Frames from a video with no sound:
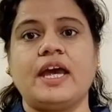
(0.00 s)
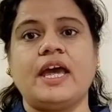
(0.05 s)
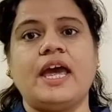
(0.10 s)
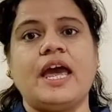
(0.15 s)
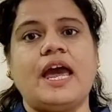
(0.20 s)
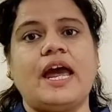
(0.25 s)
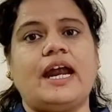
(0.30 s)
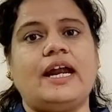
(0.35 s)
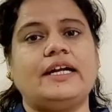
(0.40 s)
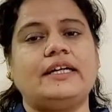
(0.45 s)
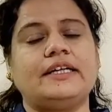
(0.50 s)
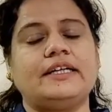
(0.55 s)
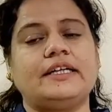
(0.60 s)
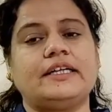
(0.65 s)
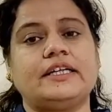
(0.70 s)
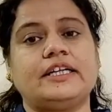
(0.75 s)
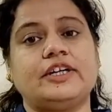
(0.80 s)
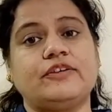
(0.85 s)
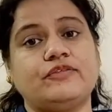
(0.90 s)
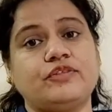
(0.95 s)
And
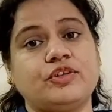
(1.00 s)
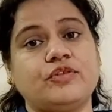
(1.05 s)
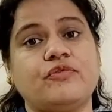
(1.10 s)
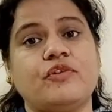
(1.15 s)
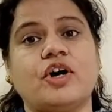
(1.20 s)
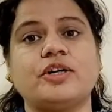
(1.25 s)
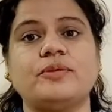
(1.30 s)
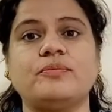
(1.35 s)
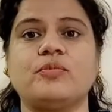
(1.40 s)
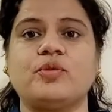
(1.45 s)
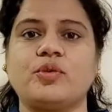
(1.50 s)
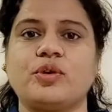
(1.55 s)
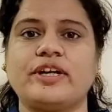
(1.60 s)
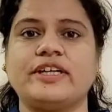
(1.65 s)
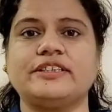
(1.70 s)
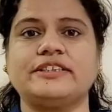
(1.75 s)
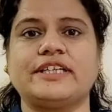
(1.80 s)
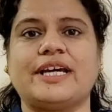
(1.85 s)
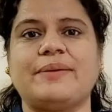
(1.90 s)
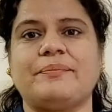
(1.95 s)
if you want more
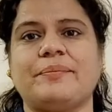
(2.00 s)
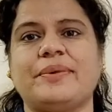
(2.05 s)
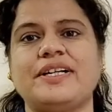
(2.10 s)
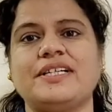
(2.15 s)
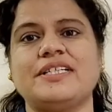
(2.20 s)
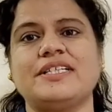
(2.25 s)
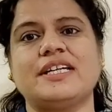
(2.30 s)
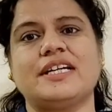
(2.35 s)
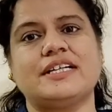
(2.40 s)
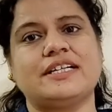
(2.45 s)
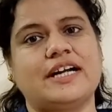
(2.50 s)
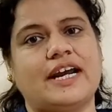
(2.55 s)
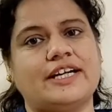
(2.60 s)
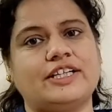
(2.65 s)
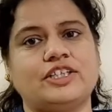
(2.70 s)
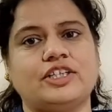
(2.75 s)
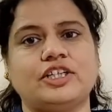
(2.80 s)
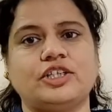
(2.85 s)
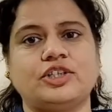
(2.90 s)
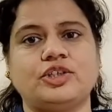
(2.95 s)
examples, then
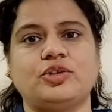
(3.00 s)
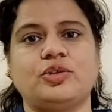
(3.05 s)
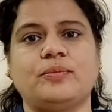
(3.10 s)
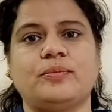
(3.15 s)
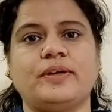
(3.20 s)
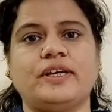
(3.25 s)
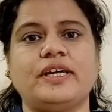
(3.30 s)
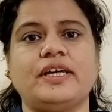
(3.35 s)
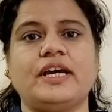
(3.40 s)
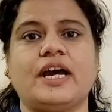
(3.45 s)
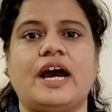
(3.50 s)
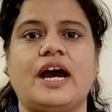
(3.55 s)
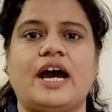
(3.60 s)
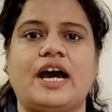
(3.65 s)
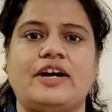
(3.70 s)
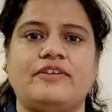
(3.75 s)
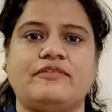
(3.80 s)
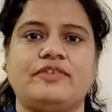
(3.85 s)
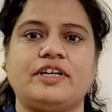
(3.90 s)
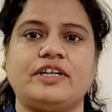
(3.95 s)
write it to me.
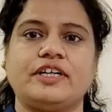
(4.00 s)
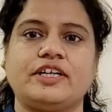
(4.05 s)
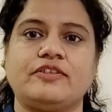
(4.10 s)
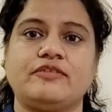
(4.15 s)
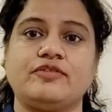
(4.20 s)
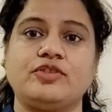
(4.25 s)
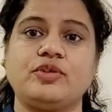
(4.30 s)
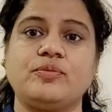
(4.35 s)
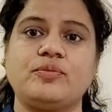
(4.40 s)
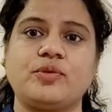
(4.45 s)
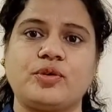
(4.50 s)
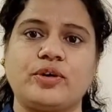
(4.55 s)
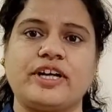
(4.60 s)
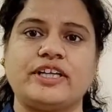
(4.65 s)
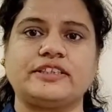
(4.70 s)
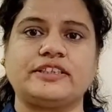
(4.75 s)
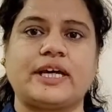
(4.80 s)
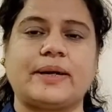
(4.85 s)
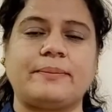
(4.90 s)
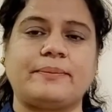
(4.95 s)
I will give you more
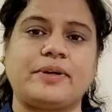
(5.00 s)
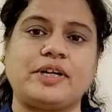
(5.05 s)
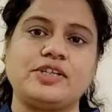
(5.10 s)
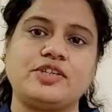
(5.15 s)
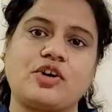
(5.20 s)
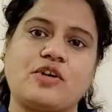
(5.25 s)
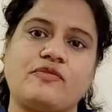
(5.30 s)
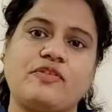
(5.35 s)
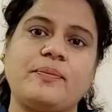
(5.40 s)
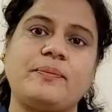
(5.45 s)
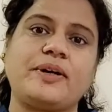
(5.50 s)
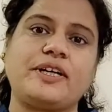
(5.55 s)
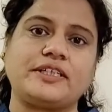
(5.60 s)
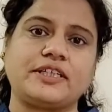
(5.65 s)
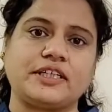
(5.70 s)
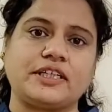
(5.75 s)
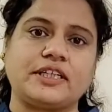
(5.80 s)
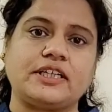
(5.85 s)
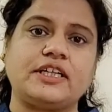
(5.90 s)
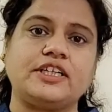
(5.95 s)
examples of a
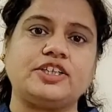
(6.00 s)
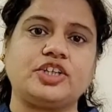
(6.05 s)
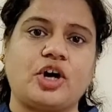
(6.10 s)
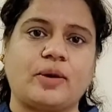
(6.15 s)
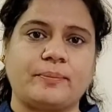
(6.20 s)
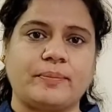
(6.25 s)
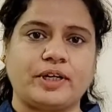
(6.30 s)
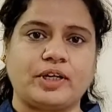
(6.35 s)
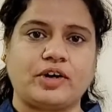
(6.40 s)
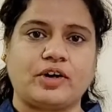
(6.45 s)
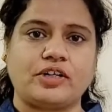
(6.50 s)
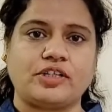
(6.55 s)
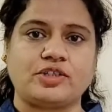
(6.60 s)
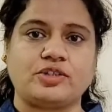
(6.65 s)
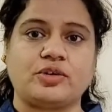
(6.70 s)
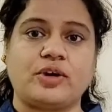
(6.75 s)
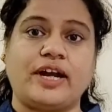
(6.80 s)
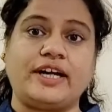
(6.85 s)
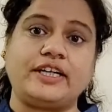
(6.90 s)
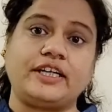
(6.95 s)
particular topic
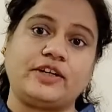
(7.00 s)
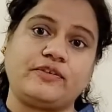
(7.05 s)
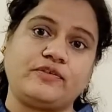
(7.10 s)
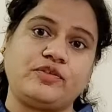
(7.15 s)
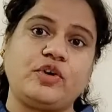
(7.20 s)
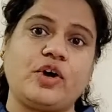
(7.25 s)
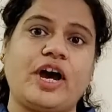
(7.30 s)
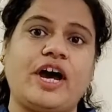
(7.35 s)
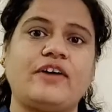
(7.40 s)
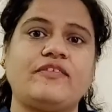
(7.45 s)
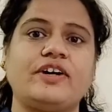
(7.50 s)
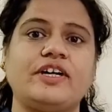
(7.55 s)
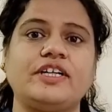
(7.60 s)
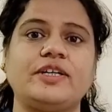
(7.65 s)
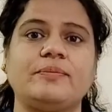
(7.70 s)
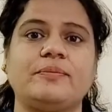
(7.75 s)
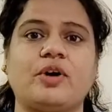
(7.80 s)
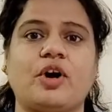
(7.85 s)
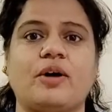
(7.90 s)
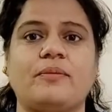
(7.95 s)
also. And if you have any
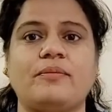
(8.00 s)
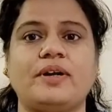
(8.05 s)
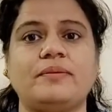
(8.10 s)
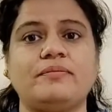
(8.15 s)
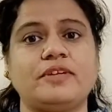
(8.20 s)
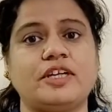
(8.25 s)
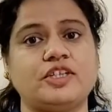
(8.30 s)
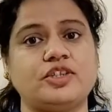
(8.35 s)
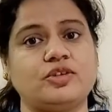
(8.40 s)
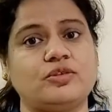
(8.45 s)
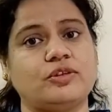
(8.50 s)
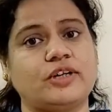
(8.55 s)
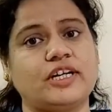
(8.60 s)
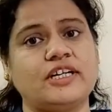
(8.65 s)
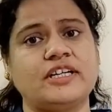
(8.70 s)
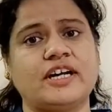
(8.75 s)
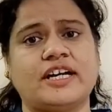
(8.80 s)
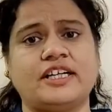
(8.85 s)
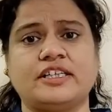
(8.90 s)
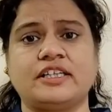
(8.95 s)
problem, then you can
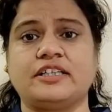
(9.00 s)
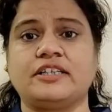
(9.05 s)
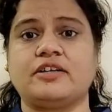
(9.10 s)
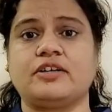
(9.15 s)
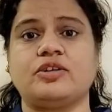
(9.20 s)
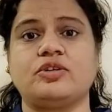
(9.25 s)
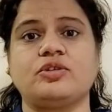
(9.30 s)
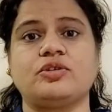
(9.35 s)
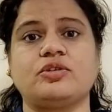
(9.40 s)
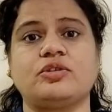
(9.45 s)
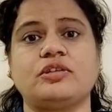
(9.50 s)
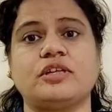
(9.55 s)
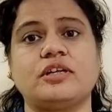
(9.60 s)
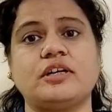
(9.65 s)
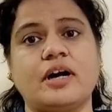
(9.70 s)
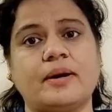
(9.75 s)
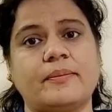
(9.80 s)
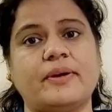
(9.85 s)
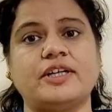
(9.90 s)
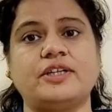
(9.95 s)
write it in the
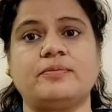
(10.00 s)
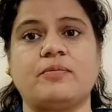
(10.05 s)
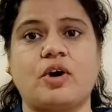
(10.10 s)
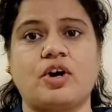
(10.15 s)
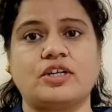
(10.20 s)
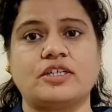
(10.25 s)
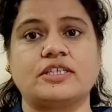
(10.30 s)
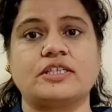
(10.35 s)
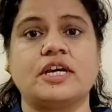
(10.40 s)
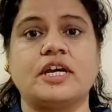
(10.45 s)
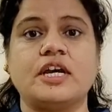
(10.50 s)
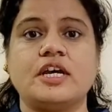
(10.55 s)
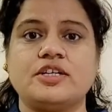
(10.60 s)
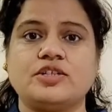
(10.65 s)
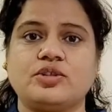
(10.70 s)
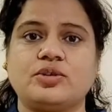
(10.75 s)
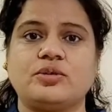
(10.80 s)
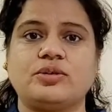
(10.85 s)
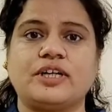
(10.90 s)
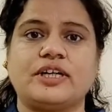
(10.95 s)
comment box
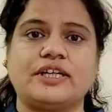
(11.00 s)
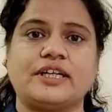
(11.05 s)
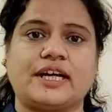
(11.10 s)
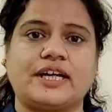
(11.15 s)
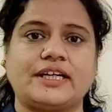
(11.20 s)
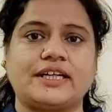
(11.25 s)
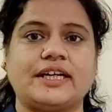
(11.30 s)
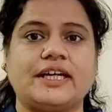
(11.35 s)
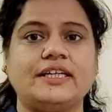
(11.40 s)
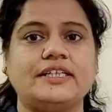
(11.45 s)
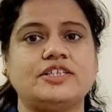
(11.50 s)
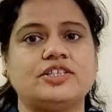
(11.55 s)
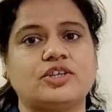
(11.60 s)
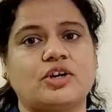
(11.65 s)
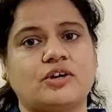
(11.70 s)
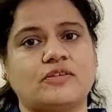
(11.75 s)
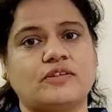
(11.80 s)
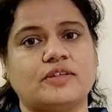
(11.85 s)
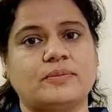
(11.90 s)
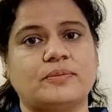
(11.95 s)
so that I can
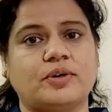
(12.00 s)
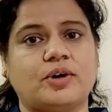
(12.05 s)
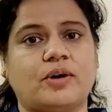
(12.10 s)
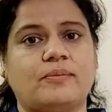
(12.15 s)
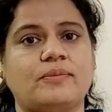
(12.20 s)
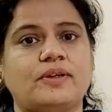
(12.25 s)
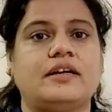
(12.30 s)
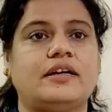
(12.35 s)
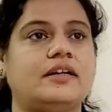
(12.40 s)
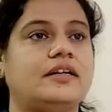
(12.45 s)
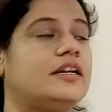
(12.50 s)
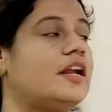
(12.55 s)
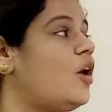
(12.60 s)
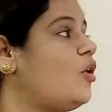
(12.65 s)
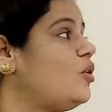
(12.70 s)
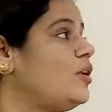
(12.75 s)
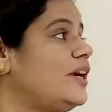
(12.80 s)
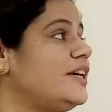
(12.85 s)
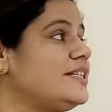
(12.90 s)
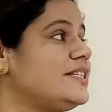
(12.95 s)
solve the problem.
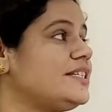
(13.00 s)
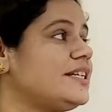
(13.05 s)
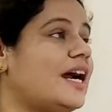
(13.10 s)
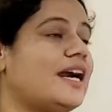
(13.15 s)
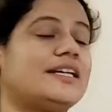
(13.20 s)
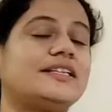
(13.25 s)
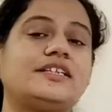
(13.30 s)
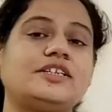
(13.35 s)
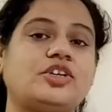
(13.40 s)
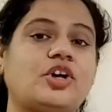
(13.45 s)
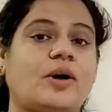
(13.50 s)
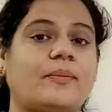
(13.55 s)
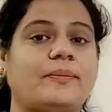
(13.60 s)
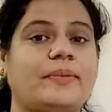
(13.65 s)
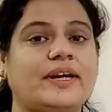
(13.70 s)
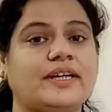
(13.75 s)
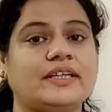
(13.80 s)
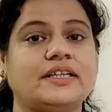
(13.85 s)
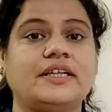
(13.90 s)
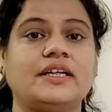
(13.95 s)
Now let's start the topic.